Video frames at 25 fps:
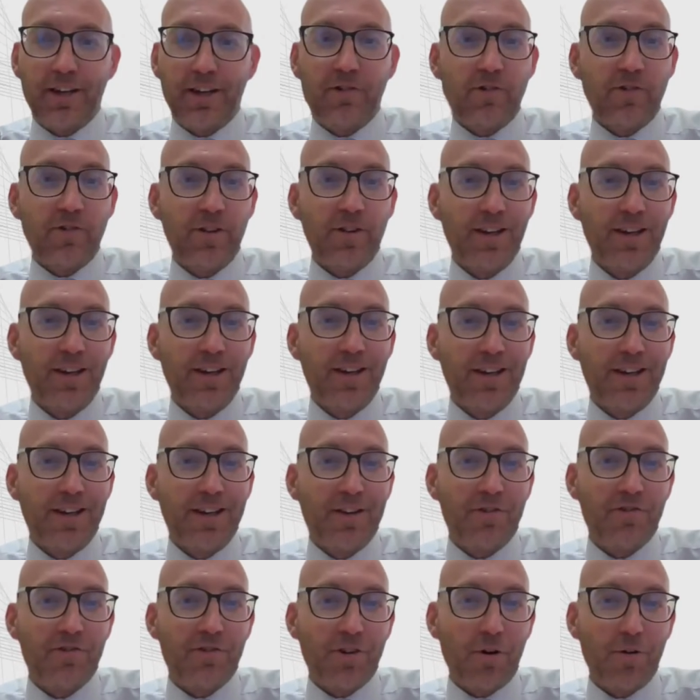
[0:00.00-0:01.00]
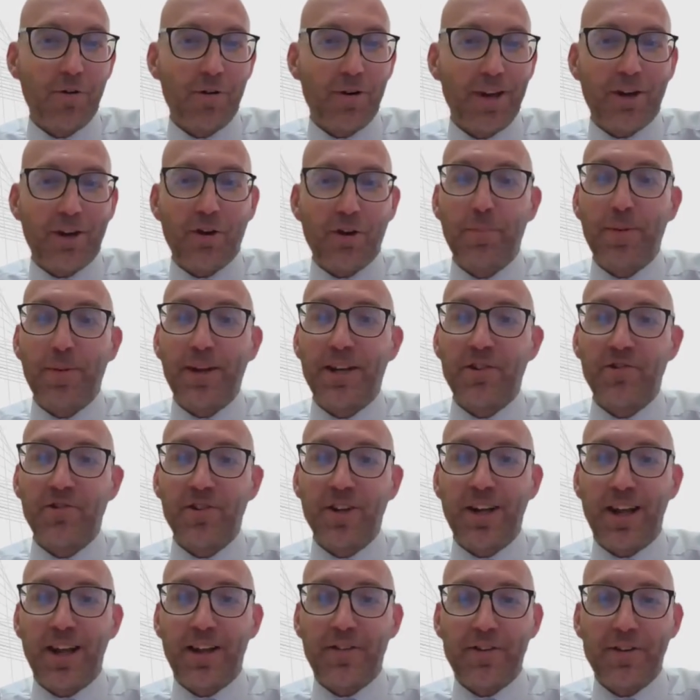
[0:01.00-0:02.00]
lease. So it could be
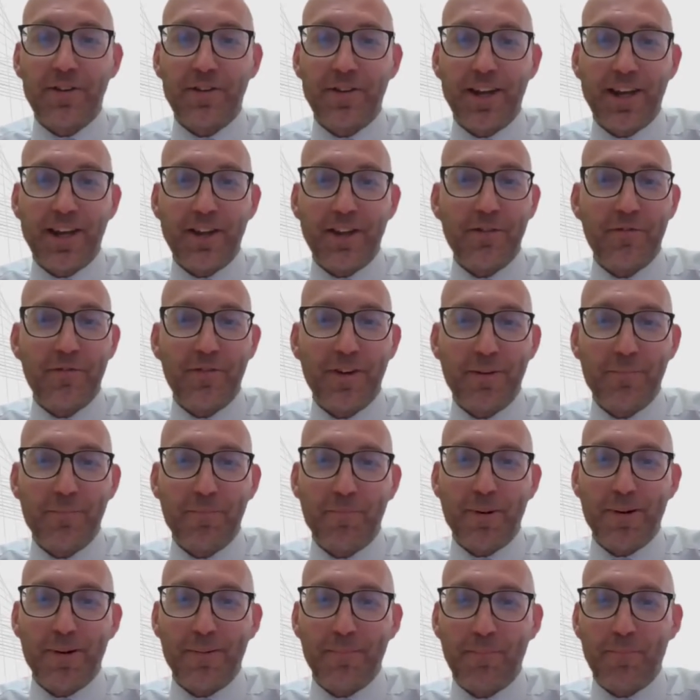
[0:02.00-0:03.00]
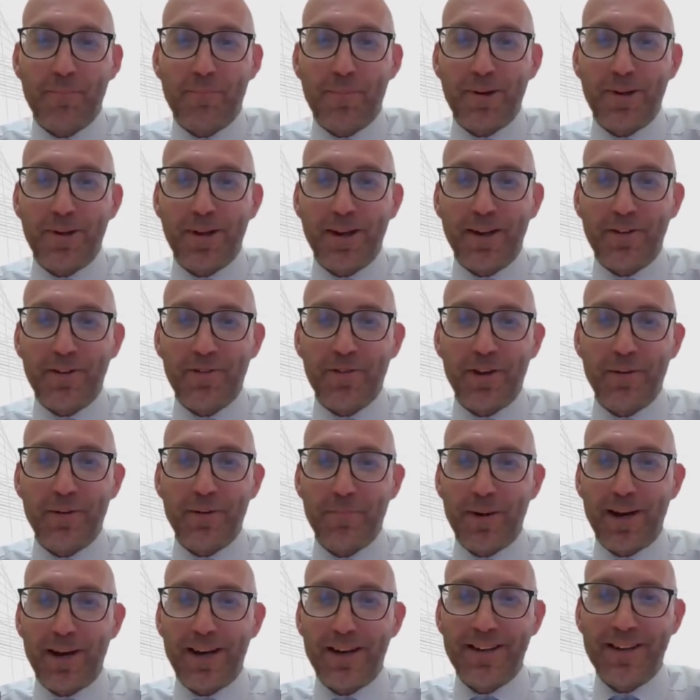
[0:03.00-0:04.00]
Disneyland at the end of it, but you're handing
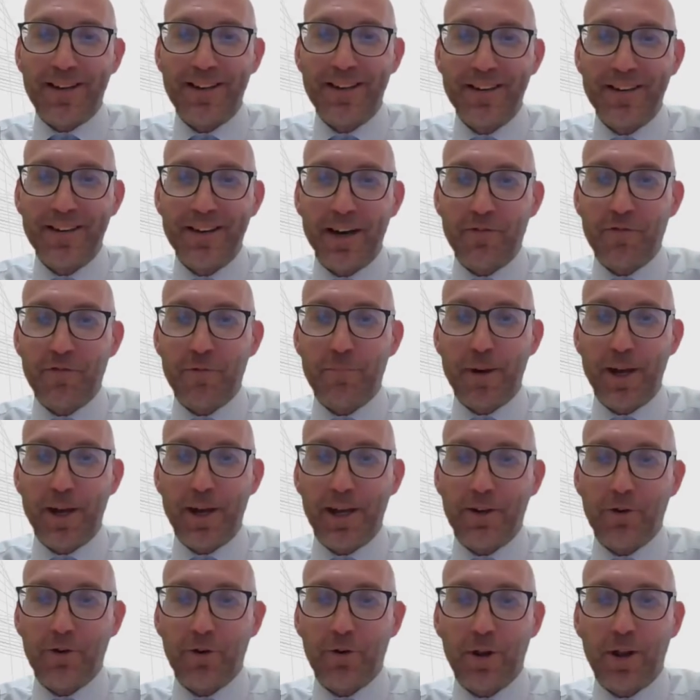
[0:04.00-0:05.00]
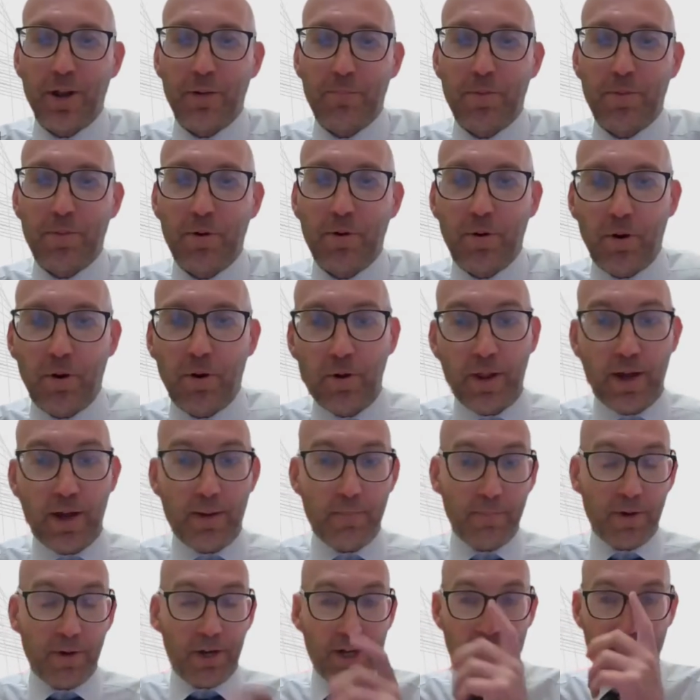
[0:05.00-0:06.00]
it back, having paid all that, put all
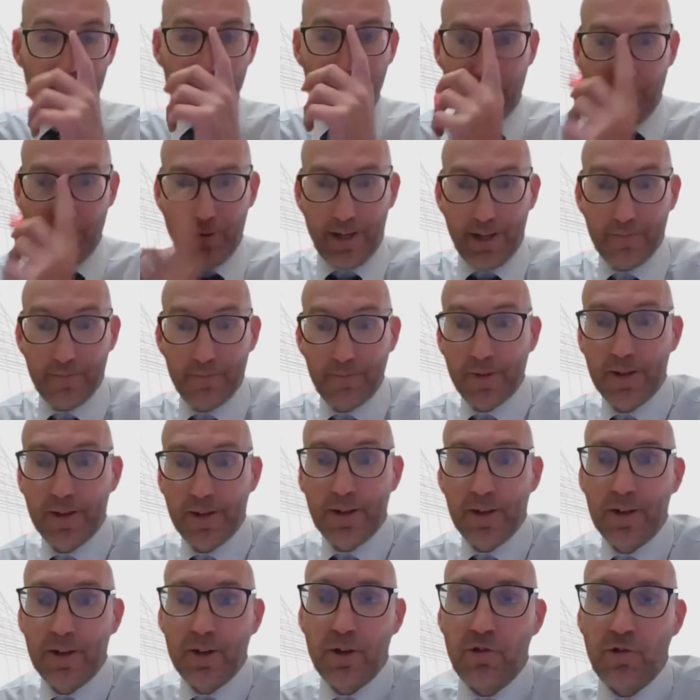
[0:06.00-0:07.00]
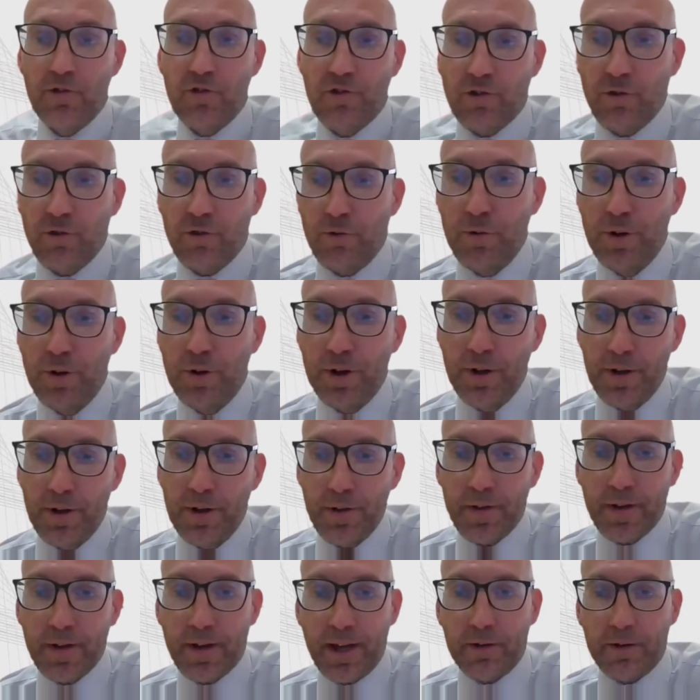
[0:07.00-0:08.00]
that money into it to
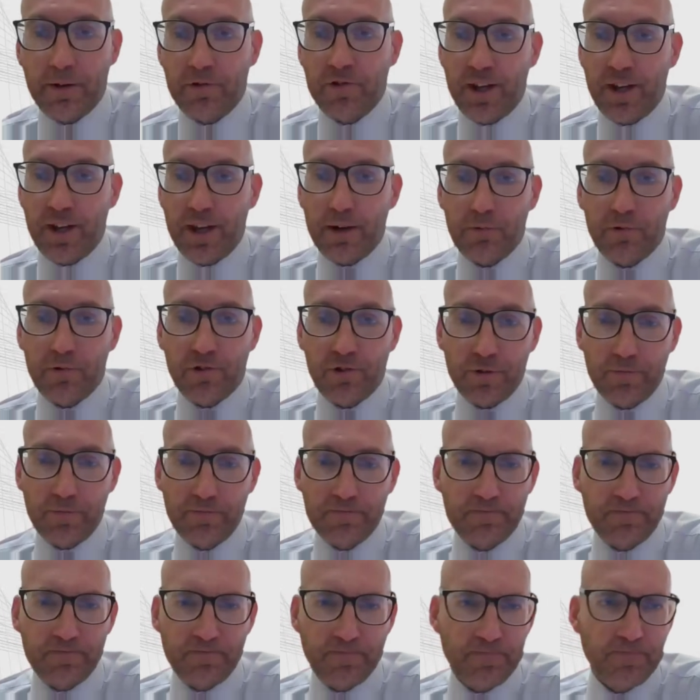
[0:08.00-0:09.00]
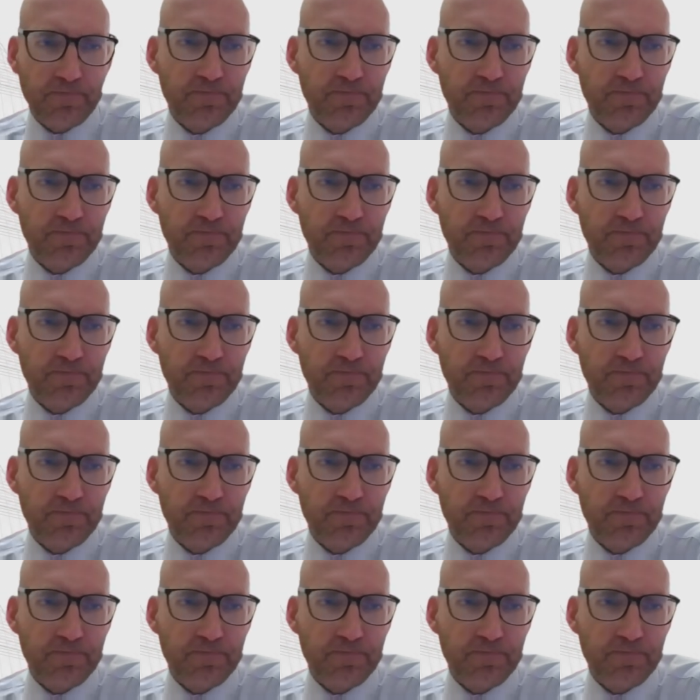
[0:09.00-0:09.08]
the county council.